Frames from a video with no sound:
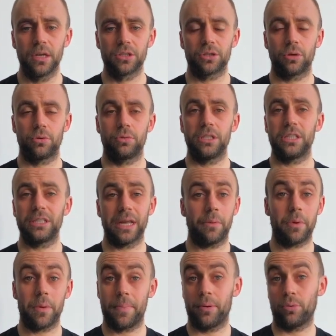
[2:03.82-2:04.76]
So this is how
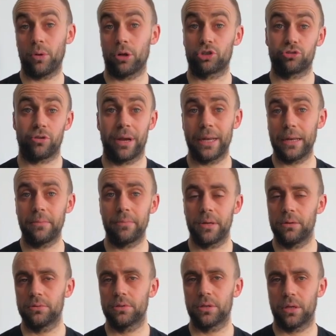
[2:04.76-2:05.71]
we build our training
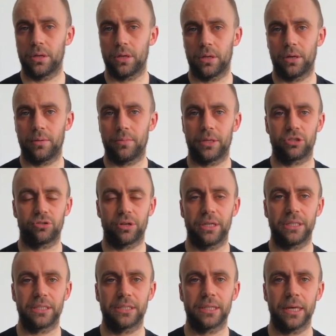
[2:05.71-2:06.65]
meals and
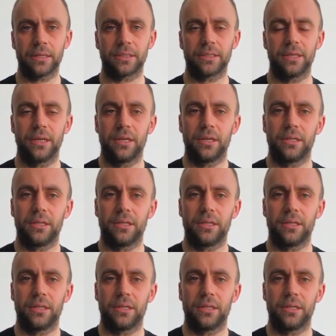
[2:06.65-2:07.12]
training snacks.